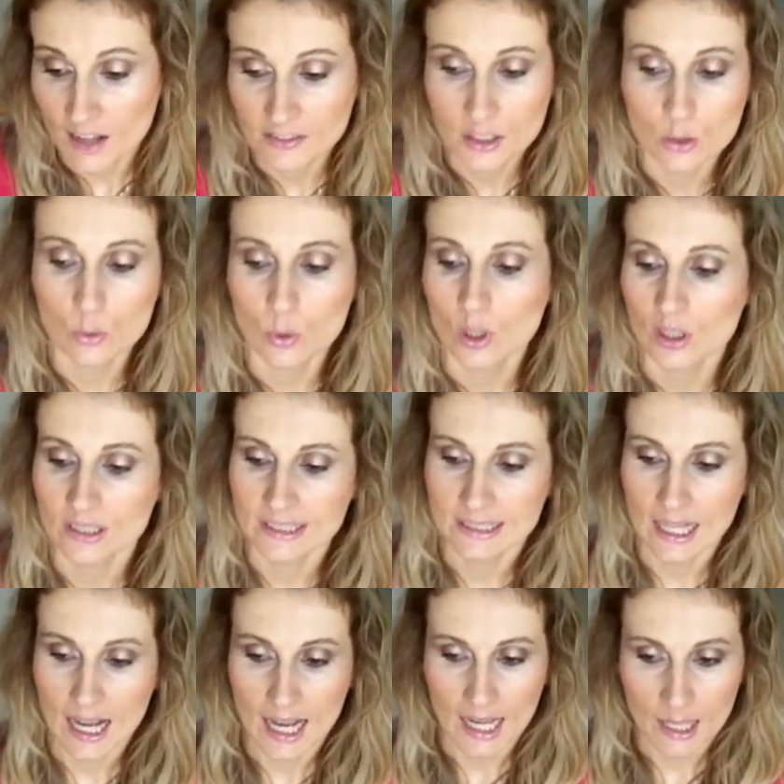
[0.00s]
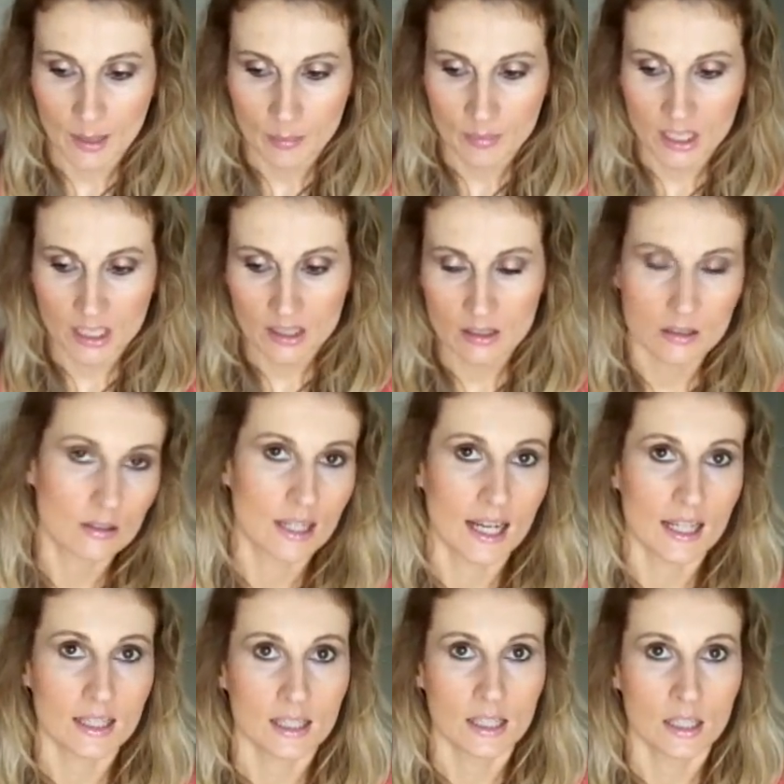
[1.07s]
afterwards I am either
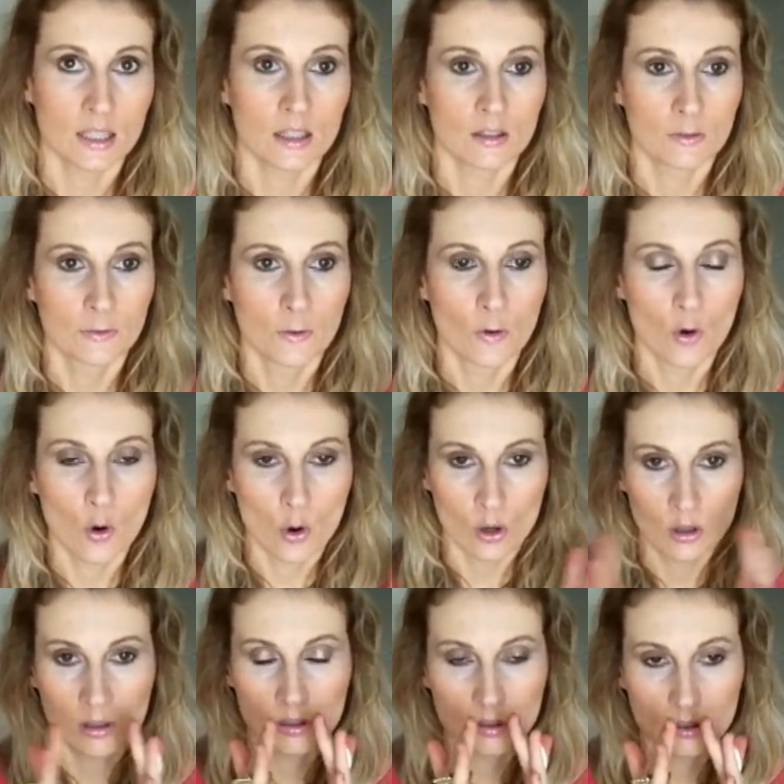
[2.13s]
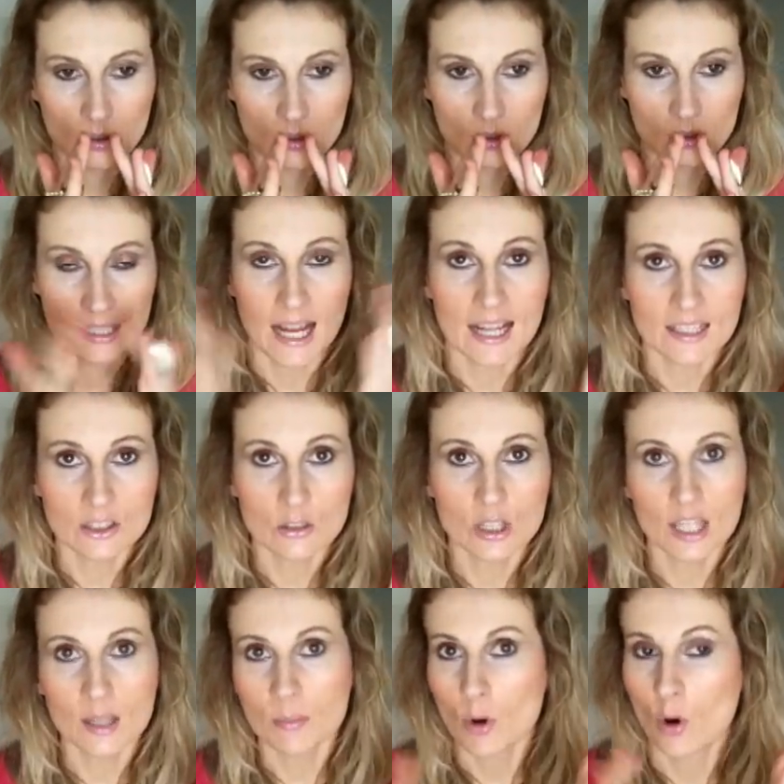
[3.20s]
ready for a night
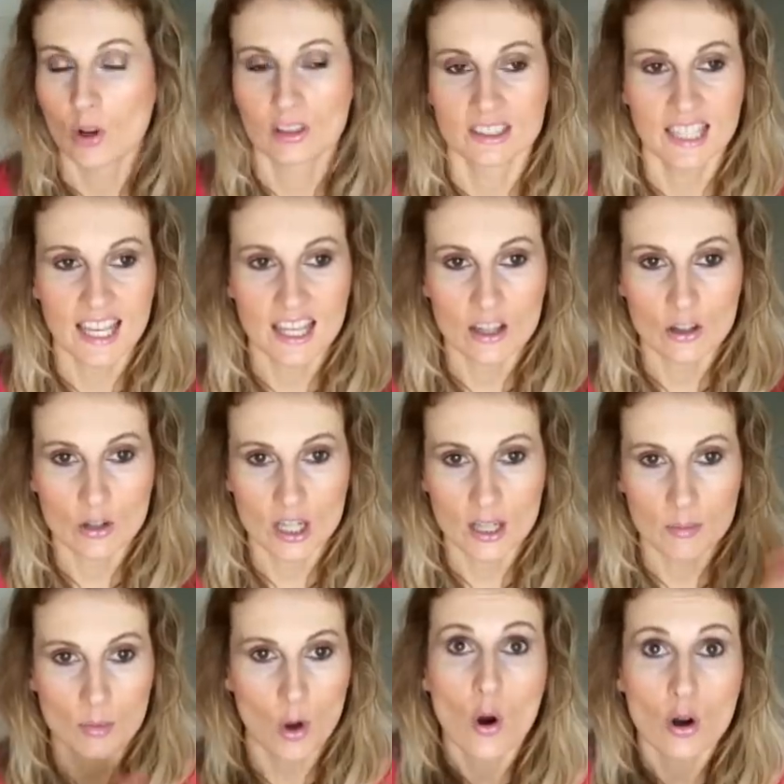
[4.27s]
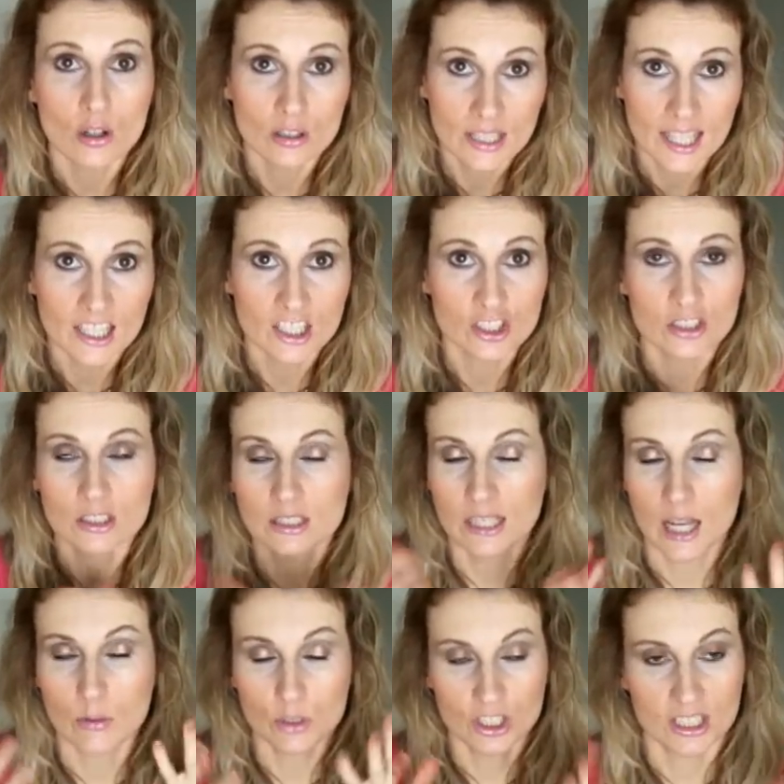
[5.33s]
cream or a day cream, or
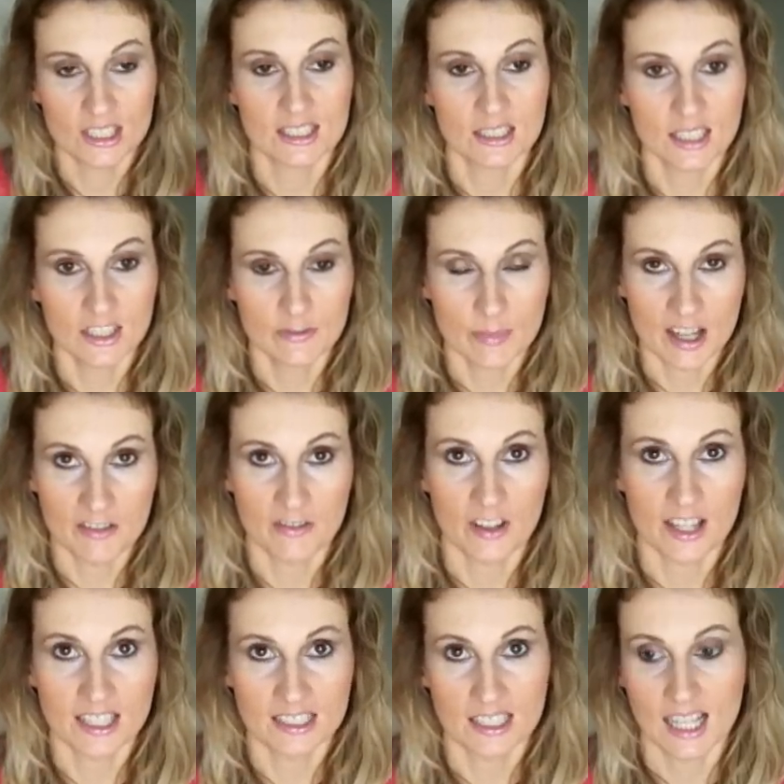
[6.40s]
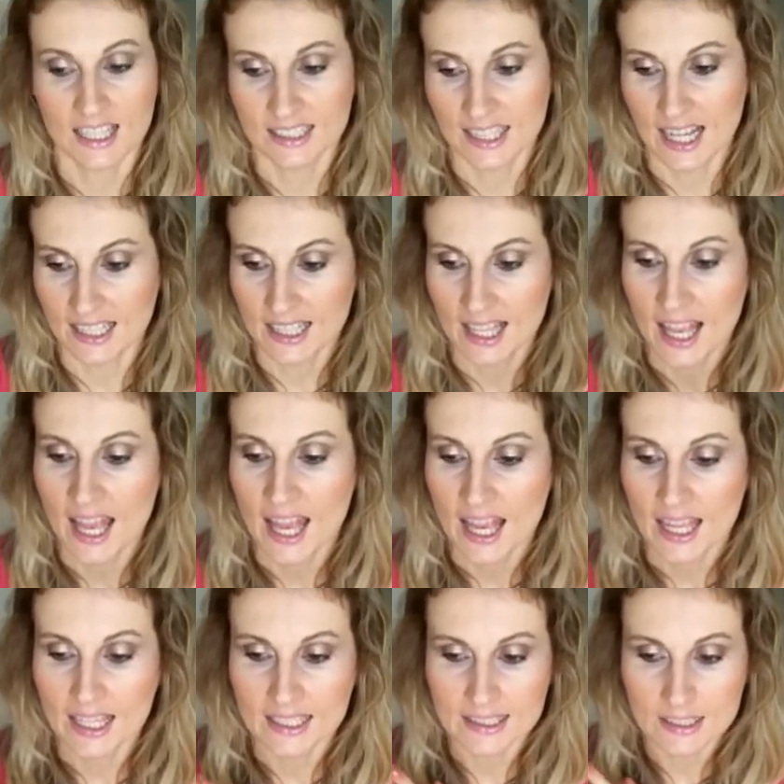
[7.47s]
occasionally I would just leave my face like that.
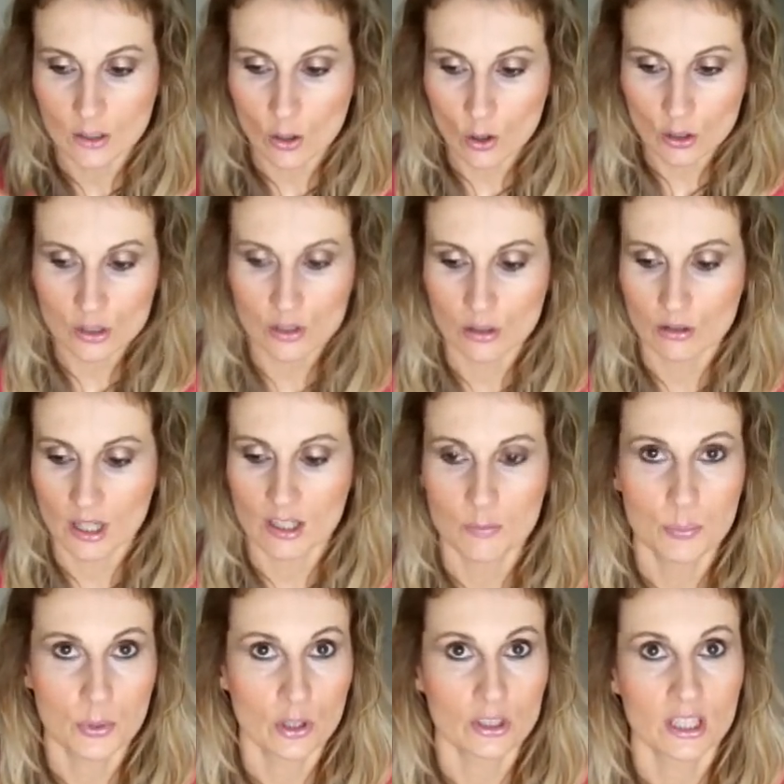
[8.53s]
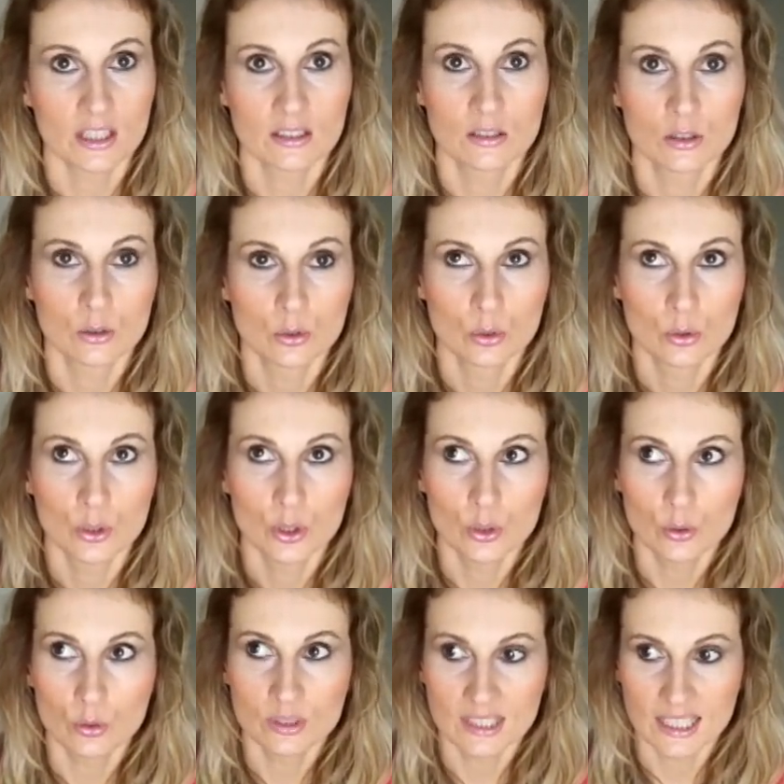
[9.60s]
It's also a great product to
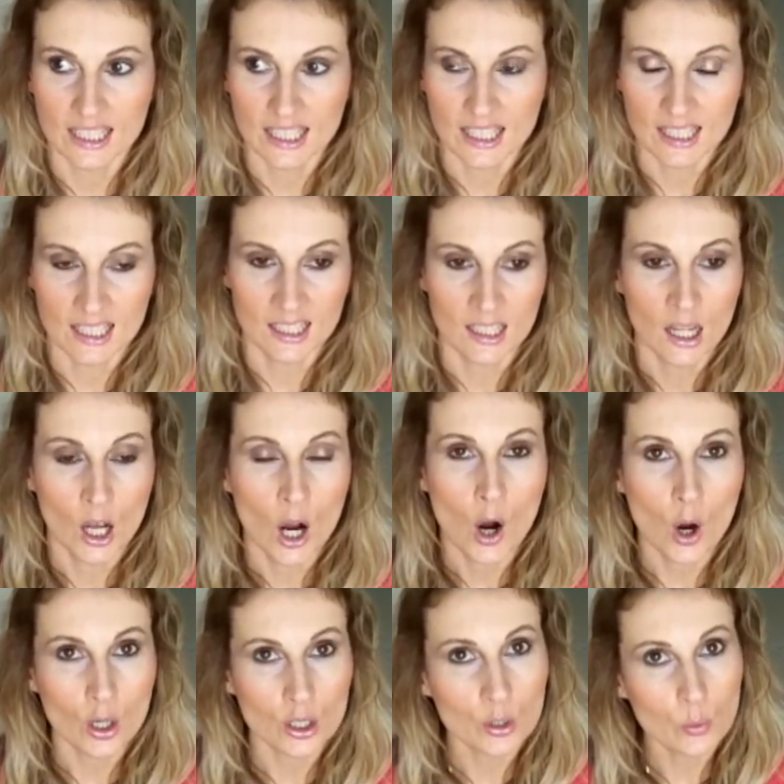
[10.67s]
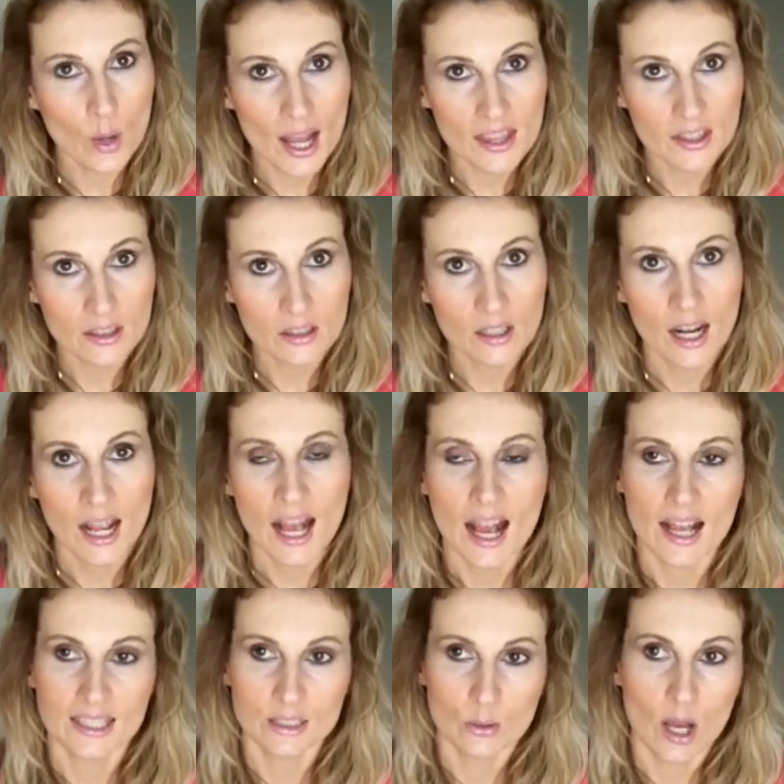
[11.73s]
use in hot weather
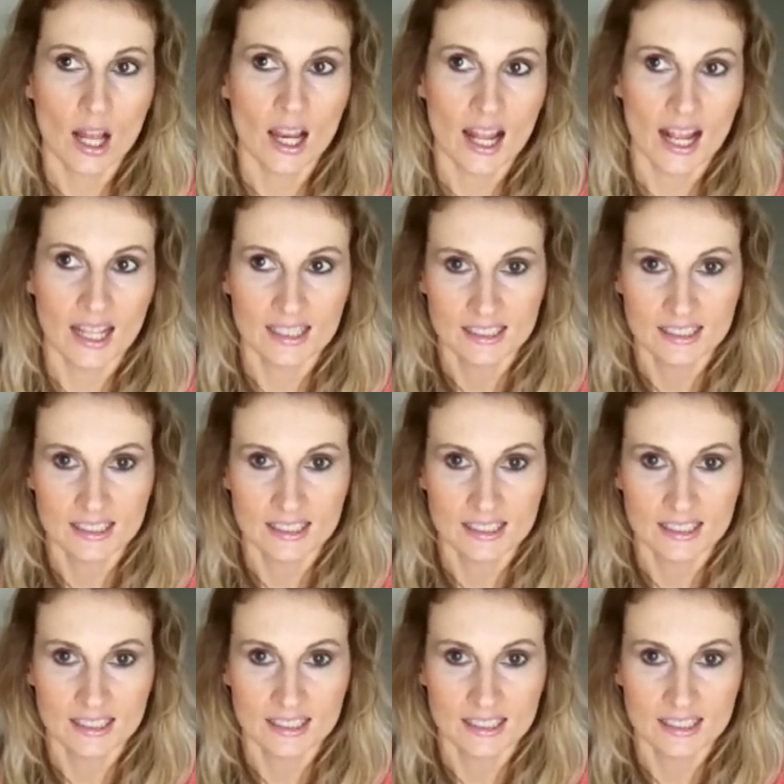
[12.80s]
as well